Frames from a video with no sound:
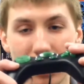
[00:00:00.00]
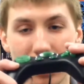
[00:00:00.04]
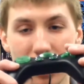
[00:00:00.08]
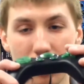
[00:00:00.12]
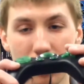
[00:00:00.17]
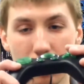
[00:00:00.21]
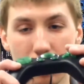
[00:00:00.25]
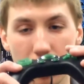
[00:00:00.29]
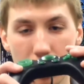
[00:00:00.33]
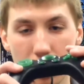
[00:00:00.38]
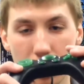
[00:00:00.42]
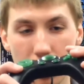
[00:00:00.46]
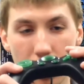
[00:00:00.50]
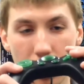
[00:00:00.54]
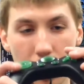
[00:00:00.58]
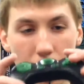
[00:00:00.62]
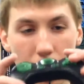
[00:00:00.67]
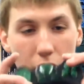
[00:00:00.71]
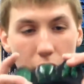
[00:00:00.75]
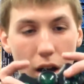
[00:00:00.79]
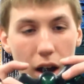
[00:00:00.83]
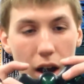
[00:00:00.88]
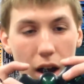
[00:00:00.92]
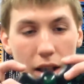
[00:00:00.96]
symbols.
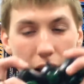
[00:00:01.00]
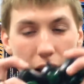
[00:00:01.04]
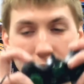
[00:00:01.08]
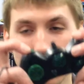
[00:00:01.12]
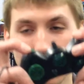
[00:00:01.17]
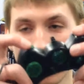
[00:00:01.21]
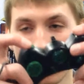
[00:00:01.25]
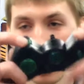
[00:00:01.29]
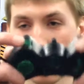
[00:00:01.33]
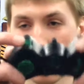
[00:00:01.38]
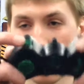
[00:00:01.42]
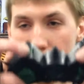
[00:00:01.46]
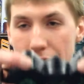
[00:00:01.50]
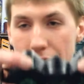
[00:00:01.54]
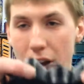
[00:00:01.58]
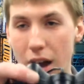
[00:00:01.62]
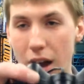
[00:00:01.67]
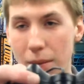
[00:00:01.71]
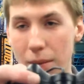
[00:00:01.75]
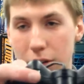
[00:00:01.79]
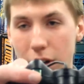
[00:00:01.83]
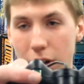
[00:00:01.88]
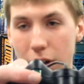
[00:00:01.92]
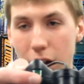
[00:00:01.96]
And then if you look on the
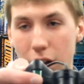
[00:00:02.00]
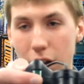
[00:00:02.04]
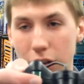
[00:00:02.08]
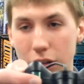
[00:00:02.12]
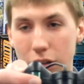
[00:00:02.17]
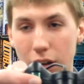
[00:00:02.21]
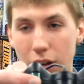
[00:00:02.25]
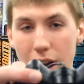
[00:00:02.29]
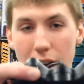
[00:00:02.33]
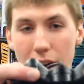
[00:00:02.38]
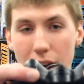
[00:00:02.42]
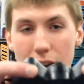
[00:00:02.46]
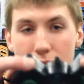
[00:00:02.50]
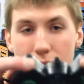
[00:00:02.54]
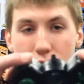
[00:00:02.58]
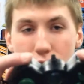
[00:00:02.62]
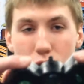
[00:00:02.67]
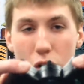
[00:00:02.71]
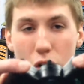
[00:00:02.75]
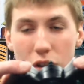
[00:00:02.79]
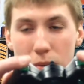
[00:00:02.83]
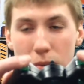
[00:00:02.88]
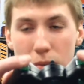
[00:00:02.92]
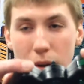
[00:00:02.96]
top, you also have
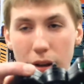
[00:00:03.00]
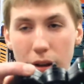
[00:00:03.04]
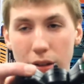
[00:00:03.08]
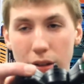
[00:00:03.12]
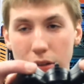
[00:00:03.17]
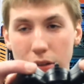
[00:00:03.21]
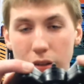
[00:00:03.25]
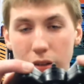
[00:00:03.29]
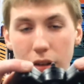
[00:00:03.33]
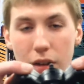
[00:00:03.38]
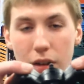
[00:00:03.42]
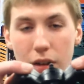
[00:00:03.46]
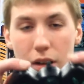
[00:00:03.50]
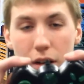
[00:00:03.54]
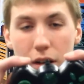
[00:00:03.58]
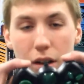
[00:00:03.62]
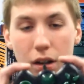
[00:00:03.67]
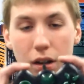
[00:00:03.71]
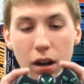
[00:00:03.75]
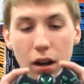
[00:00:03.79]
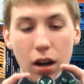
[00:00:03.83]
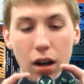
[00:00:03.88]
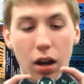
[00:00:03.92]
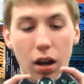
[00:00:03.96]
shoulder buttons.
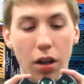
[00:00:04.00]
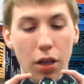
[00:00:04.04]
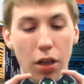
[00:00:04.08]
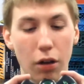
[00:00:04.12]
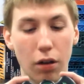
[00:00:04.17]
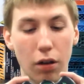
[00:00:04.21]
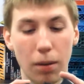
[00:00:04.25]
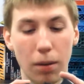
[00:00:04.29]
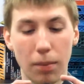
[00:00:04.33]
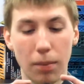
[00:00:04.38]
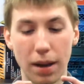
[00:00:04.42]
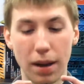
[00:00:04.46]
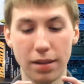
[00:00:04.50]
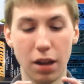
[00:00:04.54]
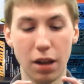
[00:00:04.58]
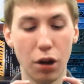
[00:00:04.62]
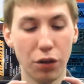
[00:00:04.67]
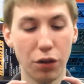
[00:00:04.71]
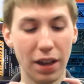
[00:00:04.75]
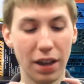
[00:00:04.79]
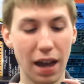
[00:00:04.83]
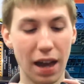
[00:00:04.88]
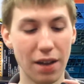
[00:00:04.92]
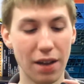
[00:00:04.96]
Although I
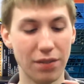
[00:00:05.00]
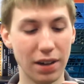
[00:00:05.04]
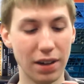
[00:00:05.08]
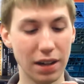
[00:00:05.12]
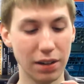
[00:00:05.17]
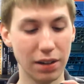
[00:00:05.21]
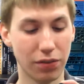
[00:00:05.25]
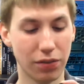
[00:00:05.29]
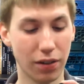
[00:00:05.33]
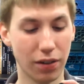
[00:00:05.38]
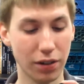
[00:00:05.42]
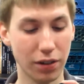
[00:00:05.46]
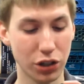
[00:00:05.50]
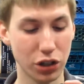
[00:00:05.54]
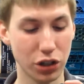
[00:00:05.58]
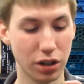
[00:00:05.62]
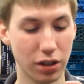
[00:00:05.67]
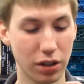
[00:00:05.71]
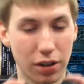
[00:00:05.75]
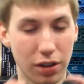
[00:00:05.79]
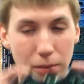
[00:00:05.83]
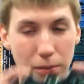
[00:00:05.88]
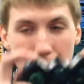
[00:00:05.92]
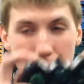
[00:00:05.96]
doubt they have any
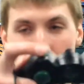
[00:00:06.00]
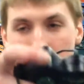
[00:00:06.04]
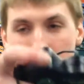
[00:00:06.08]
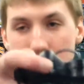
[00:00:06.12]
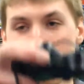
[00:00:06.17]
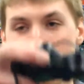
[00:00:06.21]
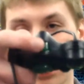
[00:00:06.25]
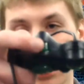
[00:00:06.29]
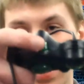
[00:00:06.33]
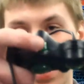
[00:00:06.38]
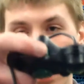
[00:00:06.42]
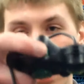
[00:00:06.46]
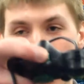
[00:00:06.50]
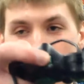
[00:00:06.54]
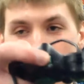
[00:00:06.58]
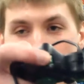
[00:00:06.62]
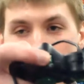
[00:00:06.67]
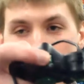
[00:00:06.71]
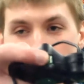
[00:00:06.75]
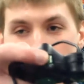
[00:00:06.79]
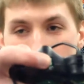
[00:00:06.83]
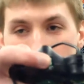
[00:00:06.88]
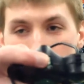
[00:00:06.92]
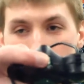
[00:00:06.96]
function, and they're probably just
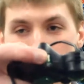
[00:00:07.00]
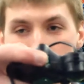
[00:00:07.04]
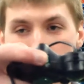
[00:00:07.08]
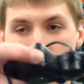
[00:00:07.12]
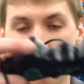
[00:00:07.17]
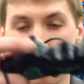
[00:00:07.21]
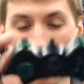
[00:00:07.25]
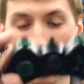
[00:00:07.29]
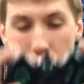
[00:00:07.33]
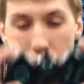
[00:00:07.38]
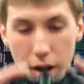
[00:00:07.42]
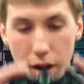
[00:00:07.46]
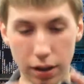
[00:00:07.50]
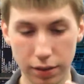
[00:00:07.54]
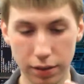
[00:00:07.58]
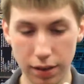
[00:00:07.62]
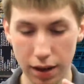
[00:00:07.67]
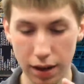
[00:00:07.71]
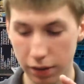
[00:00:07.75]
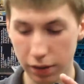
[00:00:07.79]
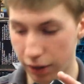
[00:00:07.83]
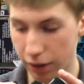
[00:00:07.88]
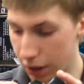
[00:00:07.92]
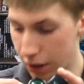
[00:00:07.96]
there for
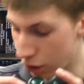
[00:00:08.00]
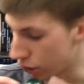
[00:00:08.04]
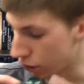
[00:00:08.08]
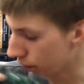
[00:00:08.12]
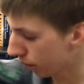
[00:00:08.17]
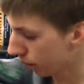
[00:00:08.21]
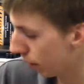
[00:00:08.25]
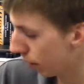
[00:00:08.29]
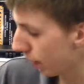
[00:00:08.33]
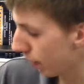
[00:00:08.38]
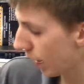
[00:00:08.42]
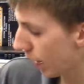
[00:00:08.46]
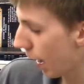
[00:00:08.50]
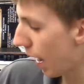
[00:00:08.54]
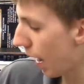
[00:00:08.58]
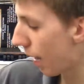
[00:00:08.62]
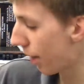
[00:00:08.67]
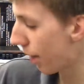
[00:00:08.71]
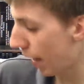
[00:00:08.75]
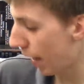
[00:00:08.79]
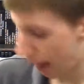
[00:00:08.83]
decoration. But yeah,